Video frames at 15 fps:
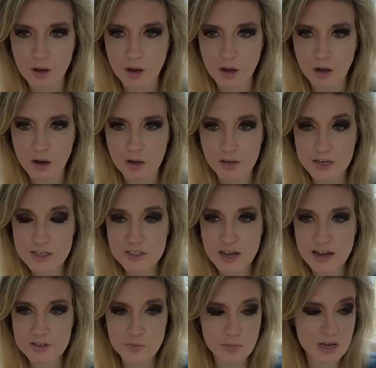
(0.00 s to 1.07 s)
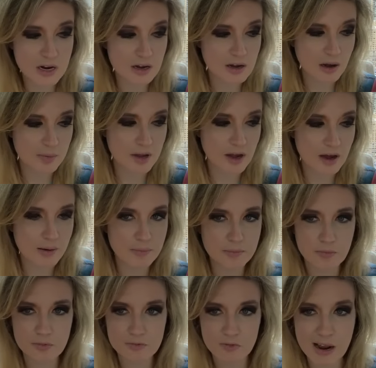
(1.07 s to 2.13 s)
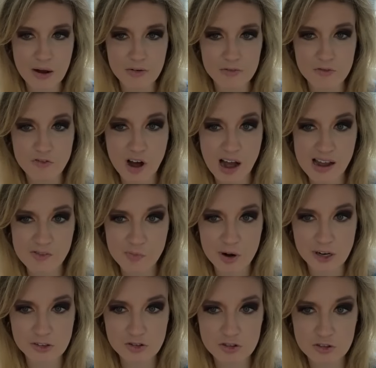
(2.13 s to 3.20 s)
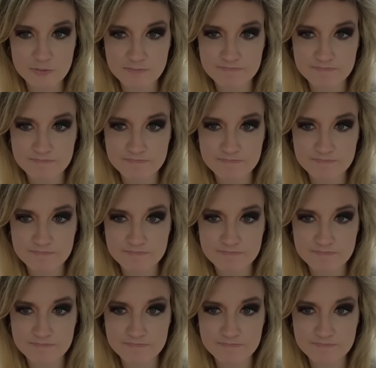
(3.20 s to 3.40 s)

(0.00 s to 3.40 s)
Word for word: Uh, Lisa has a meeting coming up now in five minutes.